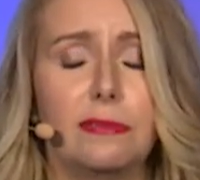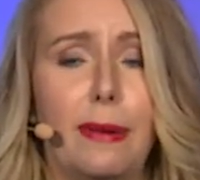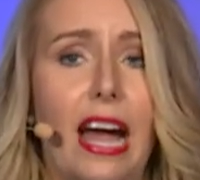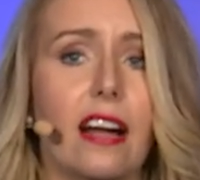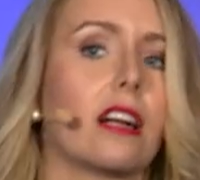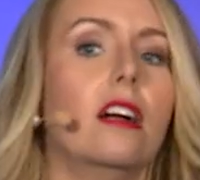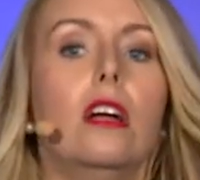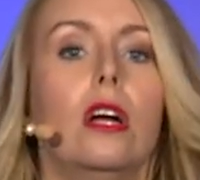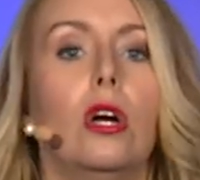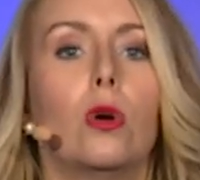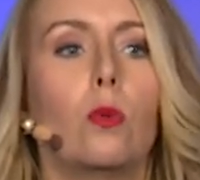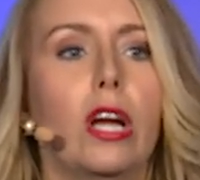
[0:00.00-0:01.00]
back,
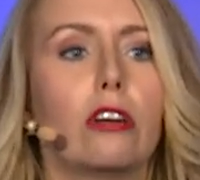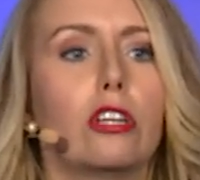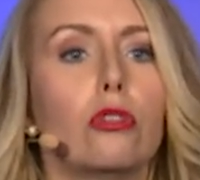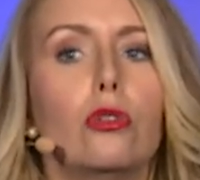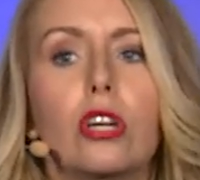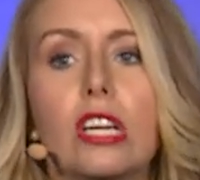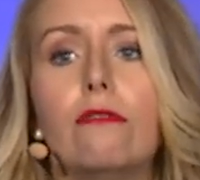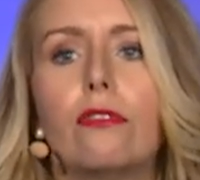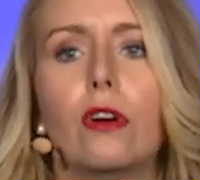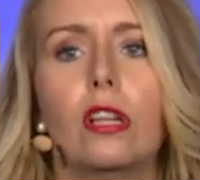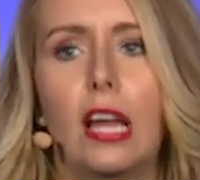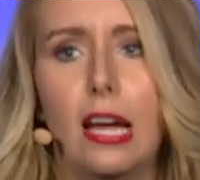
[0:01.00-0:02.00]
where you're looking
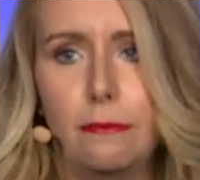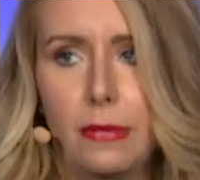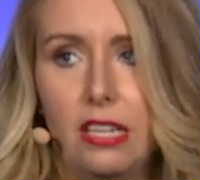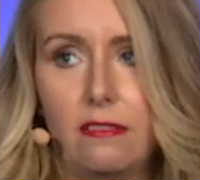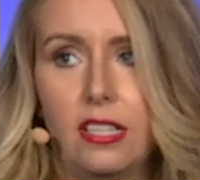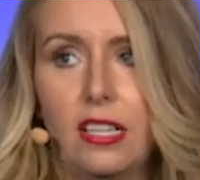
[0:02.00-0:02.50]
for alignment.